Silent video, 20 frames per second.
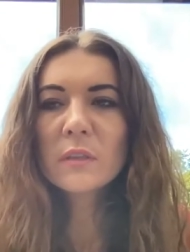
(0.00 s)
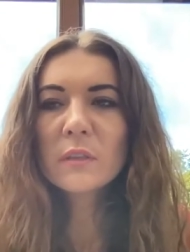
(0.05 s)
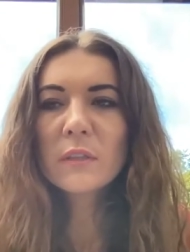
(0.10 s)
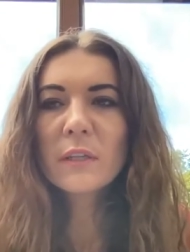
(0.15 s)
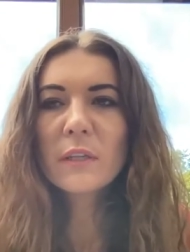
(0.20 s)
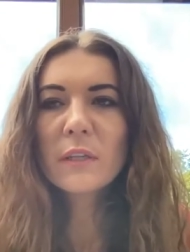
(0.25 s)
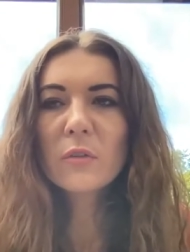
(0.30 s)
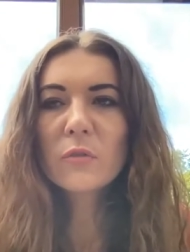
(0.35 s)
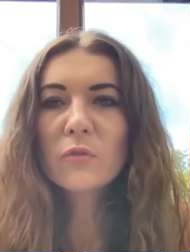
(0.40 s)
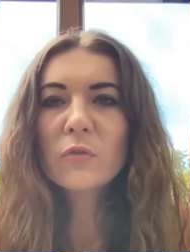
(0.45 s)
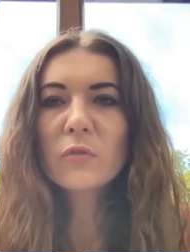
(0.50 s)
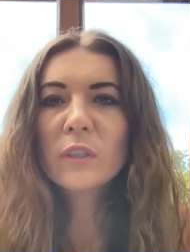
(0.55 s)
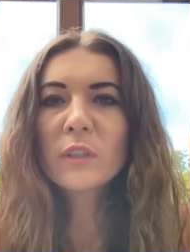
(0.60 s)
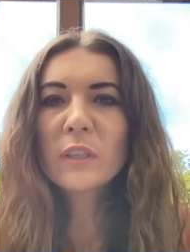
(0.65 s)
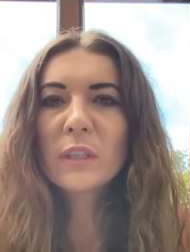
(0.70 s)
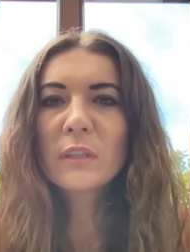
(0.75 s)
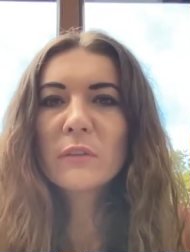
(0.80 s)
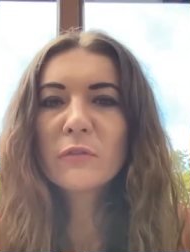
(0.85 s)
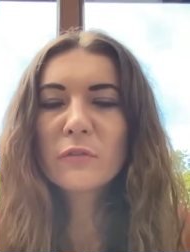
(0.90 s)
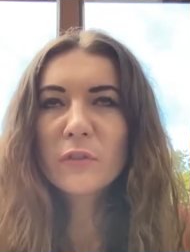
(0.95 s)
there are
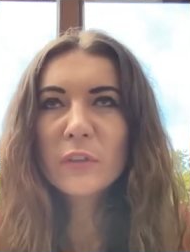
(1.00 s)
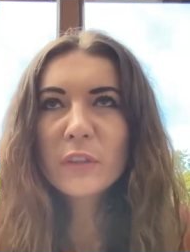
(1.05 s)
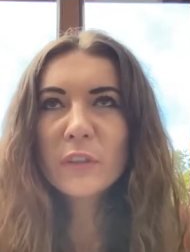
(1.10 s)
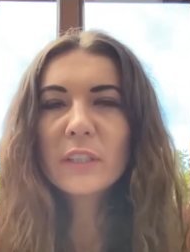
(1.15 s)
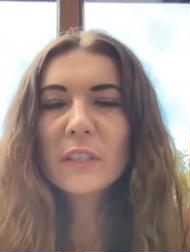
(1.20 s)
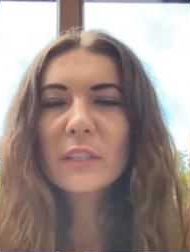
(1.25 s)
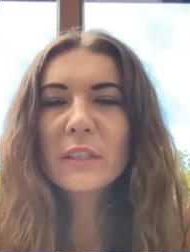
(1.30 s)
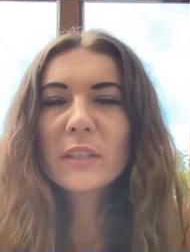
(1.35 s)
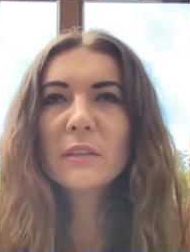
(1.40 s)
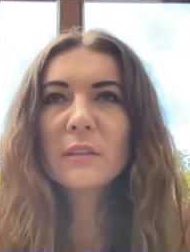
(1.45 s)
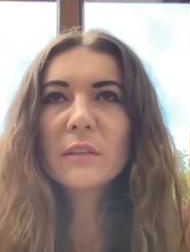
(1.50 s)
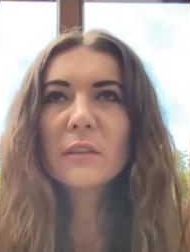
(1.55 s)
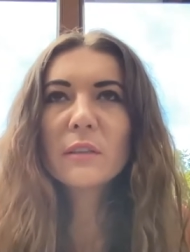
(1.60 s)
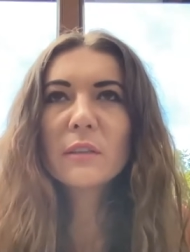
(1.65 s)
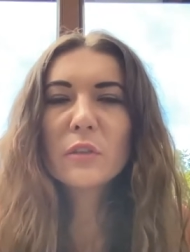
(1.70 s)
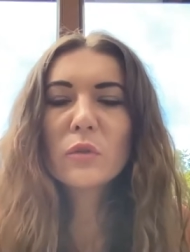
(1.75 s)
free free uh,